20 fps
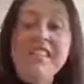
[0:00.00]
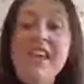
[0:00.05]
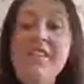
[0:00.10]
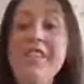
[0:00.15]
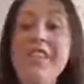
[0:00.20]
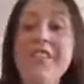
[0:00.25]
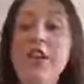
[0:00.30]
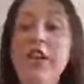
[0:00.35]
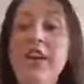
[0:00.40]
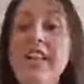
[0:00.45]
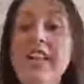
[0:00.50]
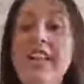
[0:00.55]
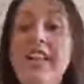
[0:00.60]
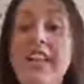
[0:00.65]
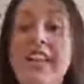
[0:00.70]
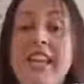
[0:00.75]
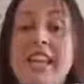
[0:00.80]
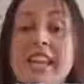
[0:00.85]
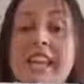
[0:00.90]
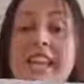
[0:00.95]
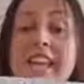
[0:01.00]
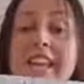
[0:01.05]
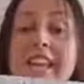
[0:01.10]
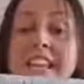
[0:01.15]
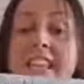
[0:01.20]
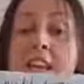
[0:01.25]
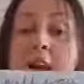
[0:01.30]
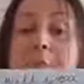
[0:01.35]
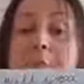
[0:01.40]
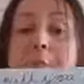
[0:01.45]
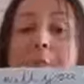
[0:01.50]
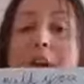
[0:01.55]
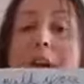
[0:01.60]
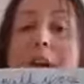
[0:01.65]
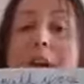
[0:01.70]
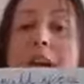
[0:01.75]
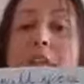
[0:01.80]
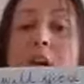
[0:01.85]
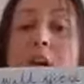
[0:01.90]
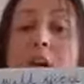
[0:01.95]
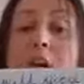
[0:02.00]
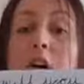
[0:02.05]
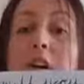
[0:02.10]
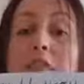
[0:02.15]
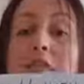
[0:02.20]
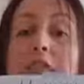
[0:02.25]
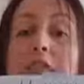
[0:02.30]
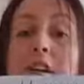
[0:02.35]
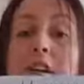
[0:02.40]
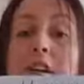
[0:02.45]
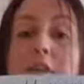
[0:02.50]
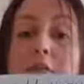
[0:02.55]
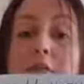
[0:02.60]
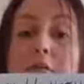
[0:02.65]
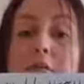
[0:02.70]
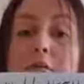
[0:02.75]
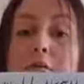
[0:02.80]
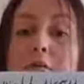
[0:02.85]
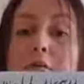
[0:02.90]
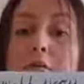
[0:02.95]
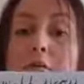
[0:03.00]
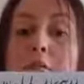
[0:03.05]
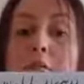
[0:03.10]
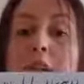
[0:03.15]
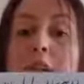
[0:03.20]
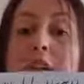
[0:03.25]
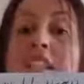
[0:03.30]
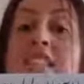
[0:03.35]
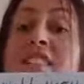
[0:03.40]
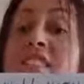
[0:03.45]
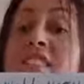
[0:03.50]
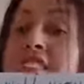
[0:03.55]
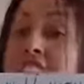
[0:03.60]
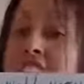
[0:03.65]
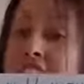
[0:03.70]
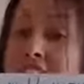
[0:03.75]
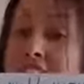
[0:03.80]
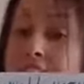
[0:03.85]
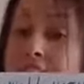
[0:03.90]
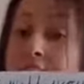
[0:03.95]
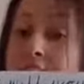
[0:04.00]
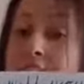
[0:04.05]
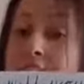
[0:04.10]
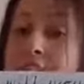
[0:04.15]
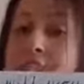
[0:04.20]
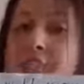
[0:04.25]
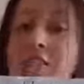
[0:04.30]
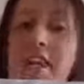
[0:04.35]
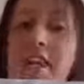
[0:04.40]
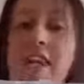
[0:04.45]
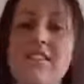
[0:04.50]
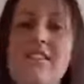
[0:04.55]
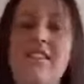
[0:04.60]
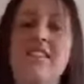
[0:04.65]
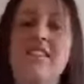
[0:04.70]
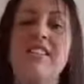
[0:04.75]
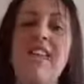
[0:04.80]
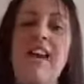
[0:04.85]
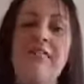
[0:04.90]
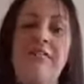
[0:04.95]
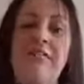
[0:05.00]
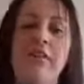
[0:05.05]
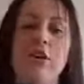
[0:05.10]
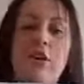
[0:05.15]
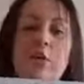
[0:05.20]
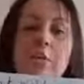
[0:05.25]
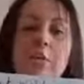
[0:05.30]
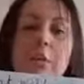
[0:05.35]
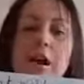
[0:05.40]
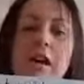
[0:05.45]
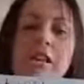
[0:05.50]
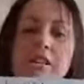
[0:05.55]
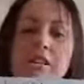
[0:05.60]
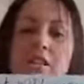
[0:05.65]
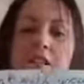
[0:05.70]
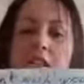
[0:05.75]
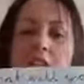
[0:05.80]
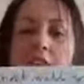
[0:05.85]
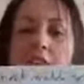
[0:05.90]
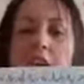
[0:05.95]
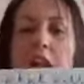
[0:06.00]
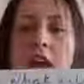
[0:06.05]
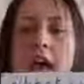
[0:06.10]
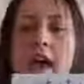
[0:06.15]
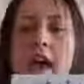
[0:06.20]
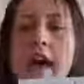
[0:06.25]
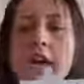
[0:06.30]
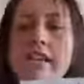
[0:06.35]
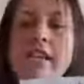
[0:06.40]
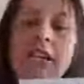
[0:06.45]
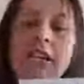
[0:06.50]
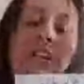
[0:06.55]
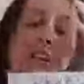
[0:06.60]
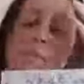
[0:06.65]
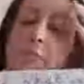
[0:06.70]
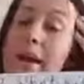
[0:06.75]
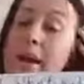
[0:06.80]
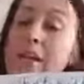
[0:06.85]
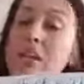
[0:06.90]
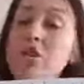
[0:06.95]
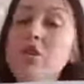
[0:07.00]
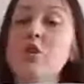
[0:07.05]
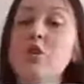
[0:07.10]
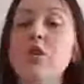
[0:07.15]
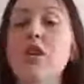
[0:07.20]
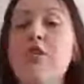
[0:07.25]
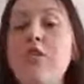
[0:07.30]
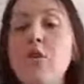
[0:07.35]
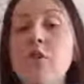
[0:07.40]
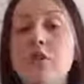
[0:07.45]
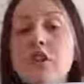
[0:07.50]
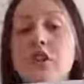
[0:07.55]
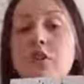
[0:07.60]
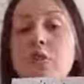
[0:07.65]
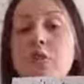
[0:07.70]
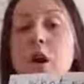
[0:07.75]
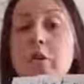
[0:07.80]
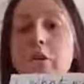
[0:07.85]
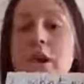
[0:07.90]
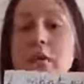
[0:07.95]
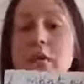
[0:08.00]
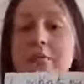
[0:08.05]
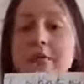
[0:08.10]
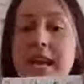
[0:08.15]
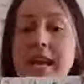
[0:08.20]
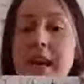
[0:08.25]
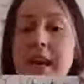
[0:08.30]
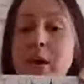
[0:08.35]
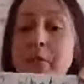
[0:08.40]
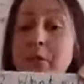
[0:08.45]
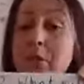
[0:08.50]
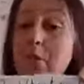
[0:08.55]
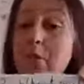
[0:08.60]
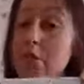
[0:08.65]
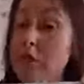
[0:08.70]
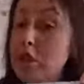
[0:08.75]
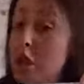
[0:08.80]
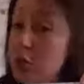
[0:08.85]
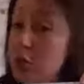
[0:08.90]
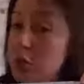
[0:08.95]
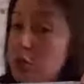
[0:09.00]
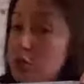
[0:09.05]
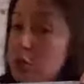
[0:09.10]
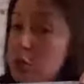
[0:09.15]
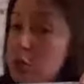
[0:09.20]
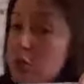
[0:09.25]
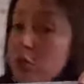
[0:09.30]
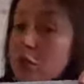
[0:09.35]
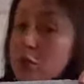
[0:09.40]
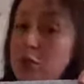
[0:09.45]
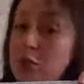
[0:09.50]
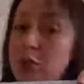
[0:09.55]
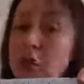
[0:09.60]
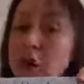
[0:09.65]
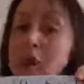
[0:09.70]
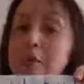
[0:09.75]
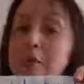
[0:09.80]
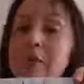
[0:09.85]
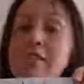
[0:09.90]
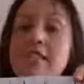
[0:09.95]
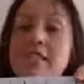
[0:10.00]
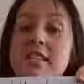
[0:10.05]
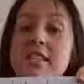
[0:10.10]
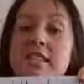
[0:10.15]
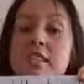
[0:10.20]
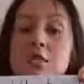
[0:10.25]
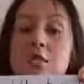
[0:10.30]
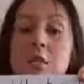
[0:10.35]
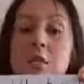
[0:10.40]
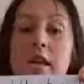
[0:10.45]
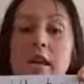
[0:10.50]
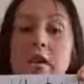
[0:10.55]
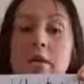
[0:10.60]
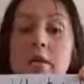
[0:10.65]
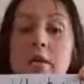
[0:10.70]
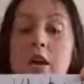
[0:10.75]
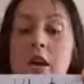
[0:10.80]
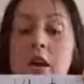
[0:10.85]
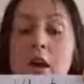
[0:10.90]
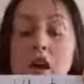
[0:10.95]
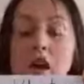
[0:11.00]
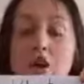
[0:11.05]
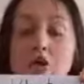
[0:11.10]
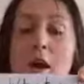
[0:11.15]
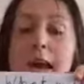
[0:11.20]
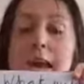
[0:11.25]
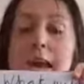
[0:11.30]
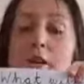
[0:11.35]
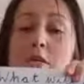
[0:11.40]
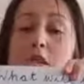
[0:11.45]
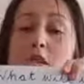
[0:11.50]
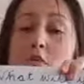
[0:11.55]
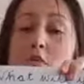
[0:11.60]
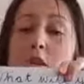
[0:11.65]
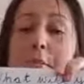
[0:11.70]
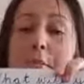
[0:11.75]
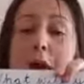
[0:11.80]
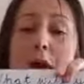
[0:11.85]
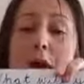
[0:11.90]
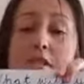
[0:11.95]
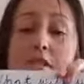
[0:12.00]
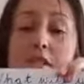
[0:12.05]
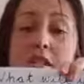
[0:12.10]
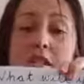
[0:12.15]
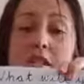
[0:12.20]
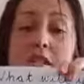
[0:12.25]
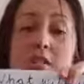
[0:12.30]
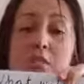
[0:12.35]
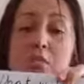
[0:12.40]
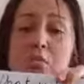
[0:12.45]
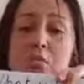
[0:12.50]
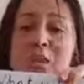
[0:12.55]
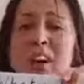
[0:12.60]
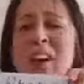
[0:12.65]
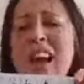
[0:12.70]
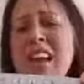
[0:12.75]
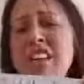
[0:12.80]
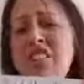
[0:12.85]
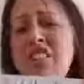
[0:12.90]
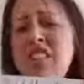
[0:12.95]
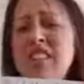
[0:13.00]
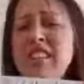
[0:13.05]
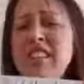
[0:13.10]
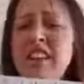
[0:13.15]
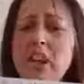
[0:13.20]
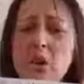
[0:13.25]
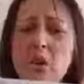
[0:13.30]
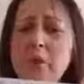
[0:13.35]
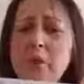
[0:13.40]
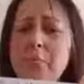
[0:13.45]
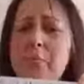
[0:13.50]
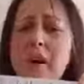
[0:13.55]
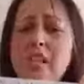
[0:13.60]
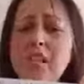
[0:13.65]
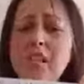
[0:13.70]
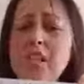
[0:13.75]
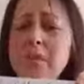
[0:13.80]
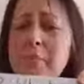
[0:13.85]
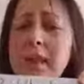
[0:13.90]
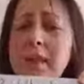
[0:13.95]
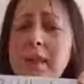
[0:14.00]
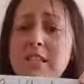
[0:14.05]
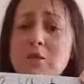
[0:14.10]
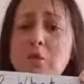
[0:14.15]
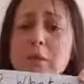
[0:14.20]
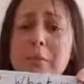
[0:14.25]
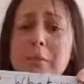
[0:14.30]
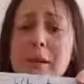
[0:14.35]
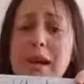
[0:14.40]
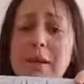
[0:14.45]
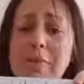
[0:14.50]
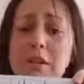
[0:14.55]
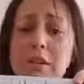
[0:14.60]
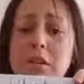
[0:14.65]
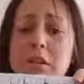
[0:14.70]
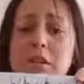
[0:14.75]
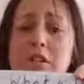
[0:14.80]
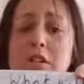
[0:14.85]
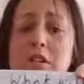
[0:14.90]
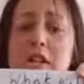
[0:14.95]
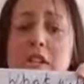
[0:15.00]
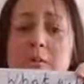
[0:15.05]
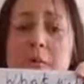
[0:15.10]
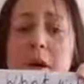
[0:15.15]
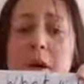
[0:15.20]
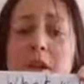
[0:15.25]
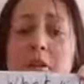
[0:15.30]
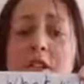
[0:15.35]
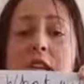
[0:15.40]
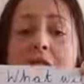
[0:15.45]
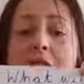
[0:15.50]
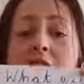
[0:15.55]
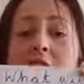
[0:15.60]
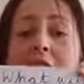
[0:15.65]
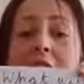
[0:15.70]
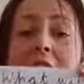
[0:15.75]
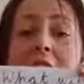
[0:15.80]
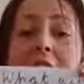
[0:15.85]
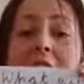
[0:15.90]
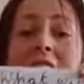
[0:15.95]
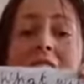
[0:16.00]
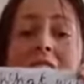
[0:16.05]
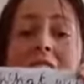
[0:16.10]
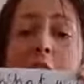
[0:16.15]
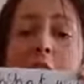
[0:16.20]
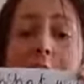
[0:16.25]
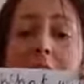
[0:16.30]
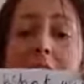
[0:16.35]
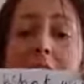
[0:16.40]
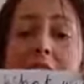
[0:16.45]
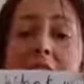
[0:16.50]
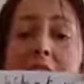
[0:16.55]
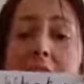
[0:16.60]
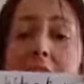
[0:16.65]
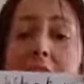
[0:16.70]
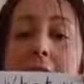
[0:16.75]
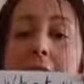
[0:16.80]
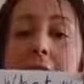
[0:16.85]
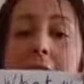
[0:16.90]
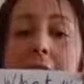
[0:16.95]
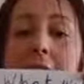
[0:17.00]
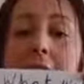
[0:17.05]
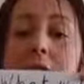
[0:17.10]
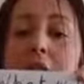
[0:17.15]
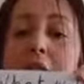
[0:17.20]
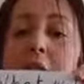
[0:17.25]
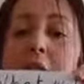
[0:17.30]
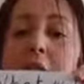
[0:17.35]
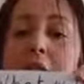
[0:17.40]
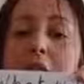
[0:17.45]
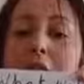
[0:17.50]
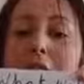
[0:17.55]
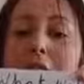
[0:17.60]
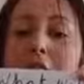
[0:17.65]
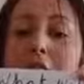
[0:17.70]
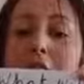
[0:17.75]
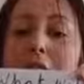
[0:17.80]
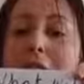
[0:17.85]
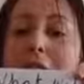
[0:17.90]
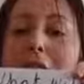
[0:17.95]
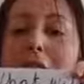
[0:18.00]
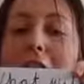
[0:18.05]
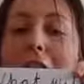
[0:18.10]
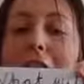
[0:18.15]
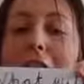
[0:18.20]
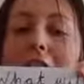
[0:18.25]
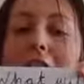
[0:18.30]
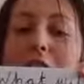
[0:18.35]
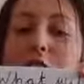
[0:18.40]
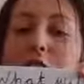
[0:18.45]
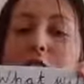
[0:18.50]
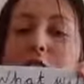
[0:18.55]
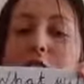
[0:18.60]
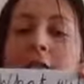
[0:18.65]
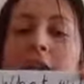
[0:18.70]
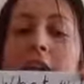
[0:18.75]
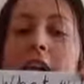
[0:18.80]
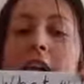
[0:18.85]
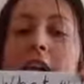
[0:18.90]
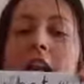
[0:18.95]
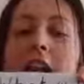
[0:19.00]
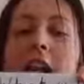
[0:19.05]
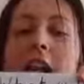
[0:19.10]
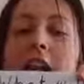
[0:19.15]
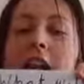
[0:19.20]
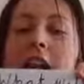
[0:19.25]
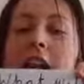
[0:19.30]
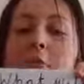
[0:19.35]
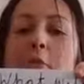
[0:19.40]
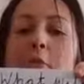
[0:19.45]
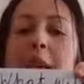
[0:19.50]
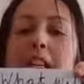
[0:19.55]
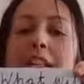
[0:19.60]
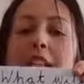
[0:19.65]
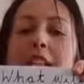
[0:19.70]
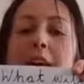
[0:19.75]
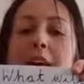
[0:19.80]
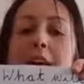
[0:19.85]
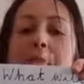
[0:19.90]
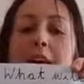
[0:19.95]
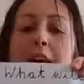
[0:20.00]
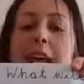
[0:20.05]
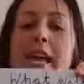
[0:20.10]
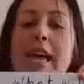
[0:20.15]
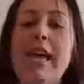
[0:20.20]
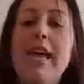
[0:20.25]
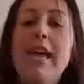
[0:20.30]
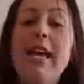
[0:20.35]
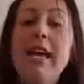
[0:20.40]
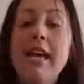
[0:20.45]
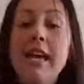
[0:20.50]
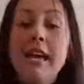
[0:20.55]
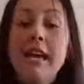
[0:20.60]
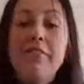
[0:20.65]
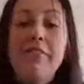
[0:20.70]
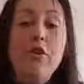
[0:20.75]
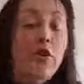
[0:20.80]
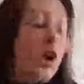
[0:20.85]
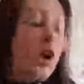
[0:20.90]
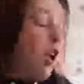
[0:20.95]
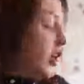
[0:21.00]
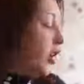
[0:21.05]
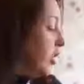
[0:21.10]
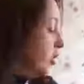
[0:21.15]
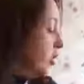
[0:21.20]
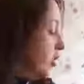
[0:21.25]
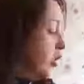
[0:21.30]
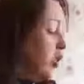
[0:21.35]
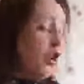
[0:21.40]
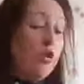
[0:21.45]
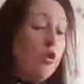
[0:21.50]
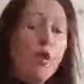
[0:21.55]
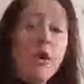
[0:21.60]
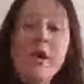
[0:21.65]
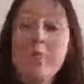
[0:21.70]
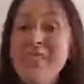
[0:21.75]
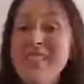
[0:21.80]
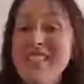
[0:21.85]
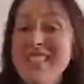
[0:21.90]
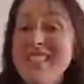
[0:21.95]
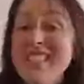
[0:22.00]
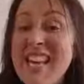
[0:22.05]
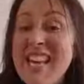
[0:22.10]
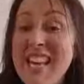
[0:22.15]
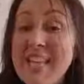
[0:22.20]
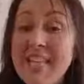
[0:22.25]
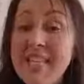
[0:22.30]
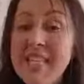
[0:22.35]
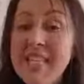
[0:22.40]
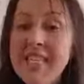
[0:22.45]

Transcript: You're definitely going to need a pair of scissors. That's a definite must. And make sure you've got a grown-up to help you, and don't use too sharp a scissors, will you? Crayons are a must. Well, actually, they're not a must. Depends what paper you use, I suppose. And a little bit of tape. I can't get this right, can I? A little bit of tape here if you're going to do Mrs.